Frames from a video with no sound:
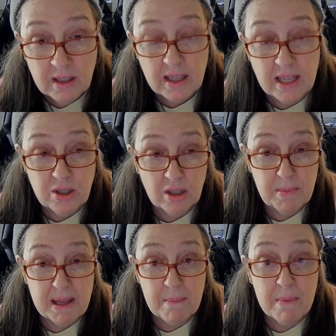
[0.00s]
It took
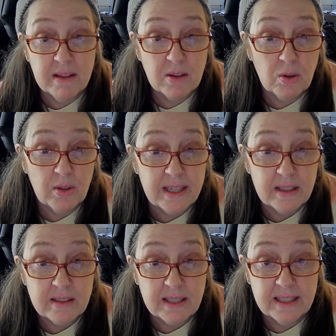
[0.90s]
me a month only
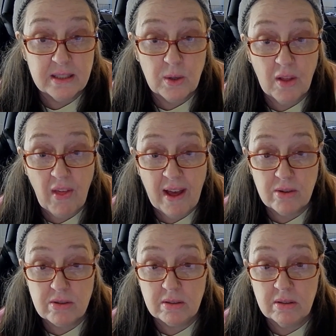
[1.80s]
to get to a
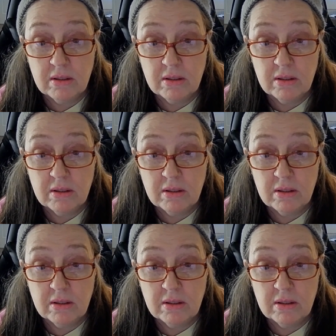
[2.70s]
thousand.